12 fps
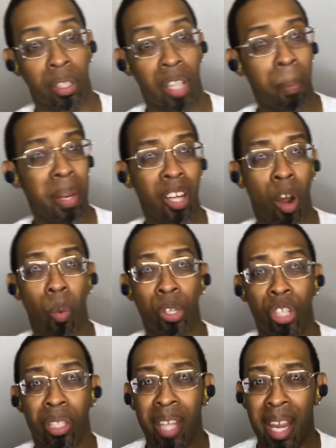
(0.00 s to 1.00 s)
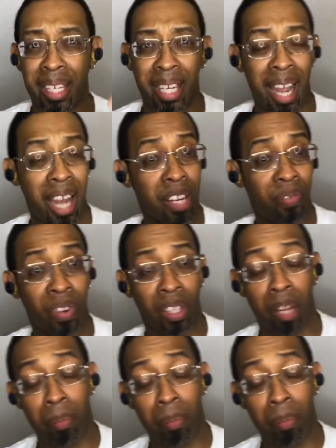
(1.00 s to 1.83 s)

Let me know what you're thinking, how you're feeling.